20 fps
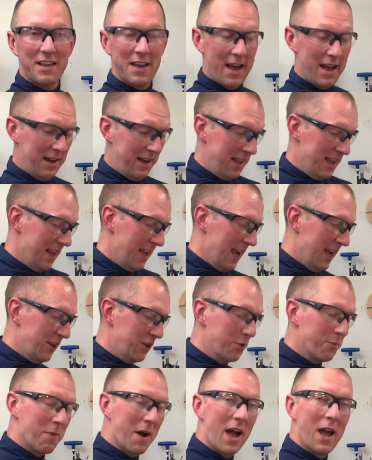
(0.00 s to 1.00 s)
cut in
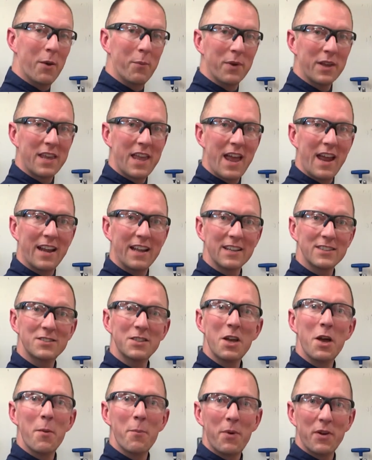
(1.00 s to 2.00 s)
your biomechanics,